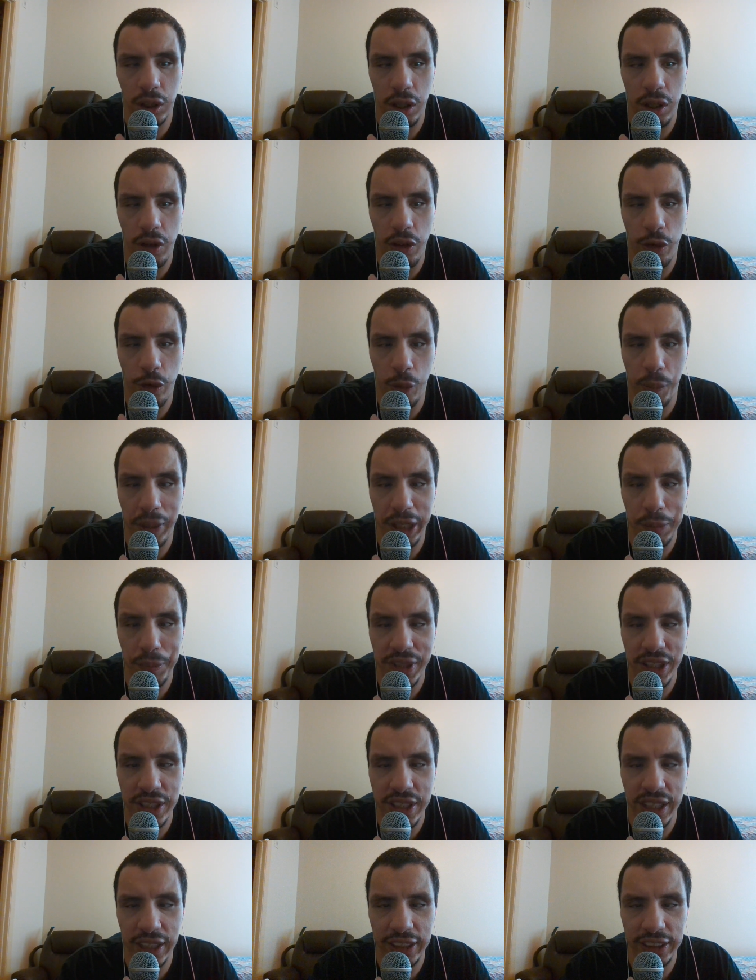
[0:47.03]
there might be
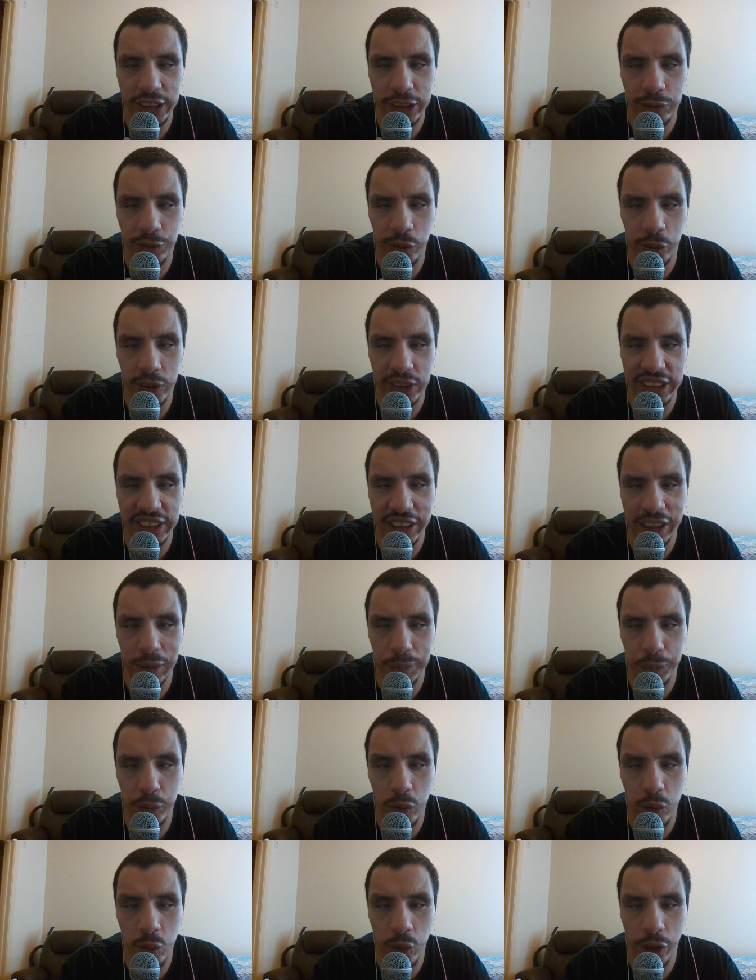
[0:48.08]
days, for
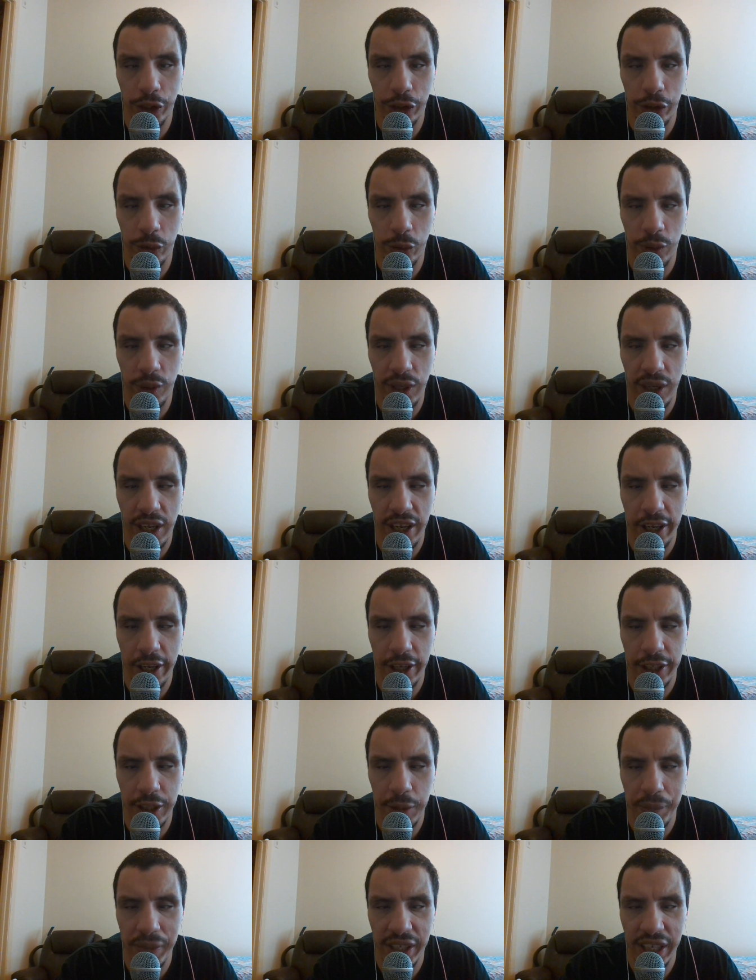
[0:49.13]
example, where
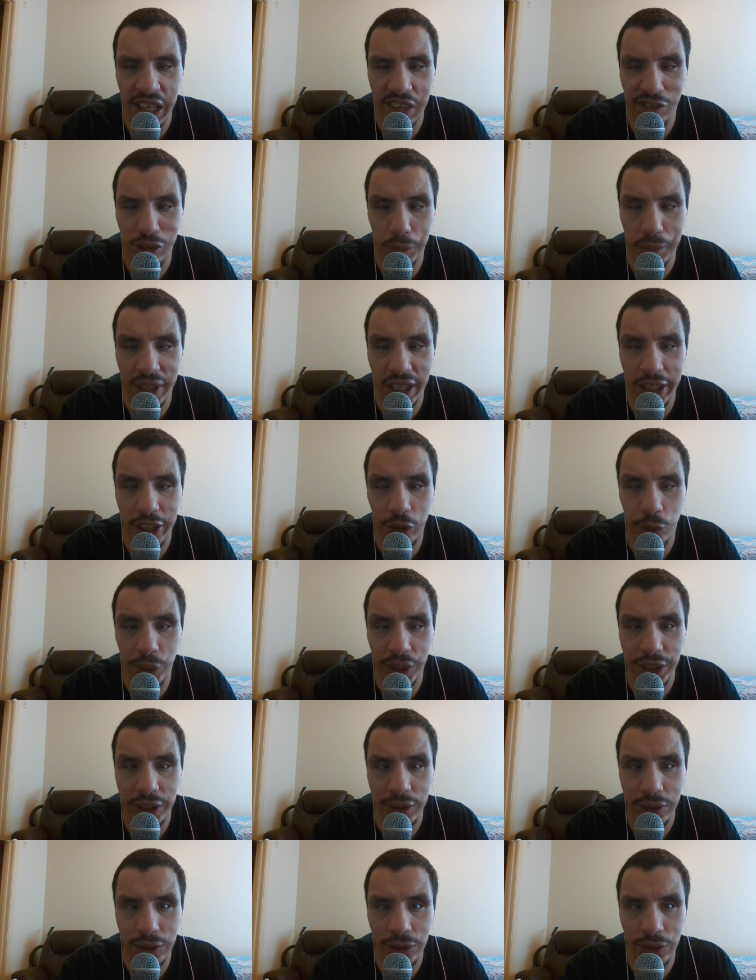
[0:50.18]
I may have a
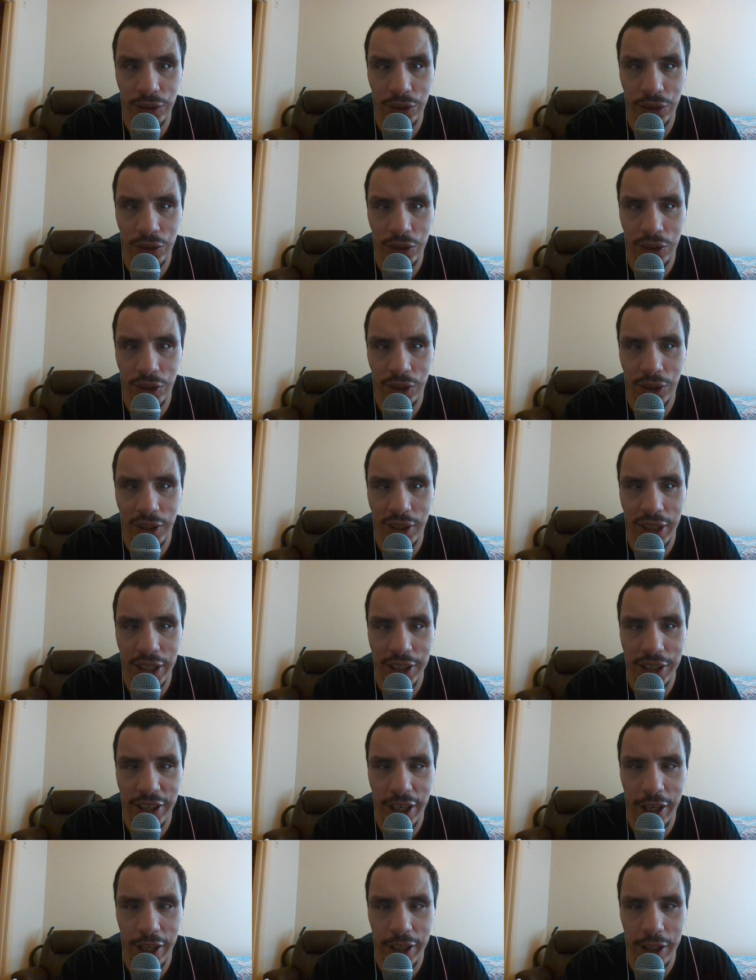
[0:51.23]
migraine
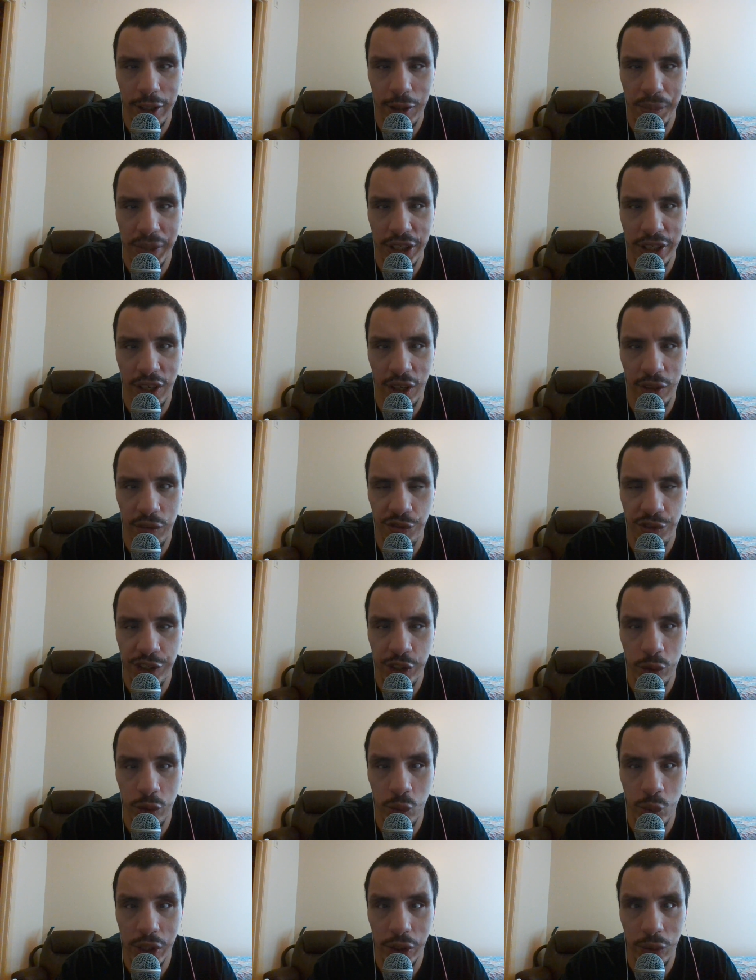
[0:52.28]
and I may not
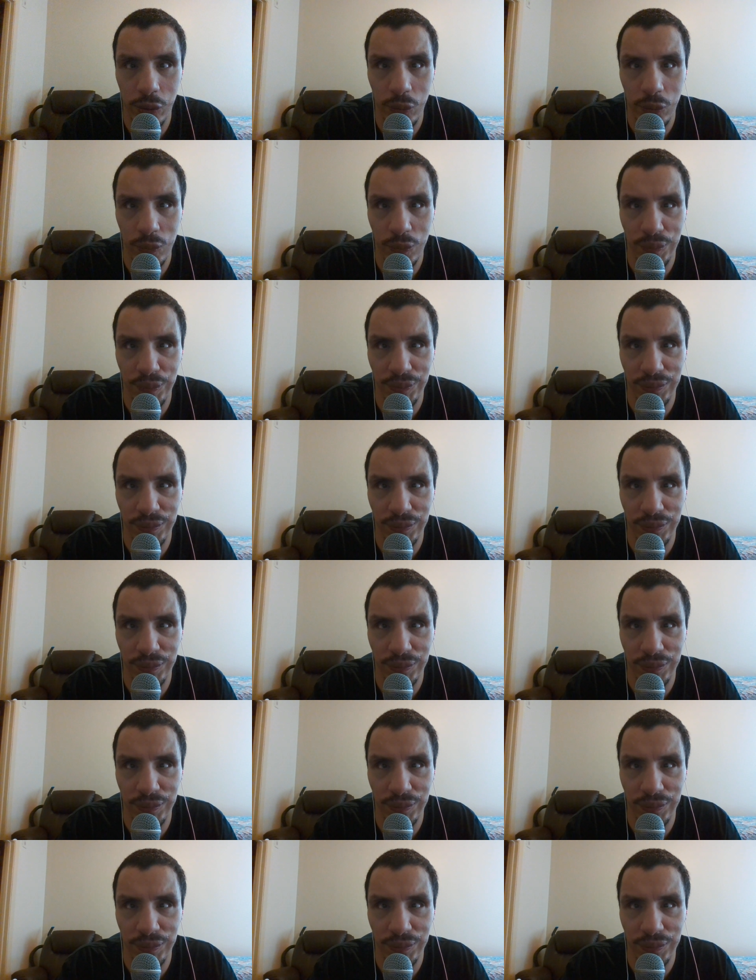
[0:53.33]
feel well.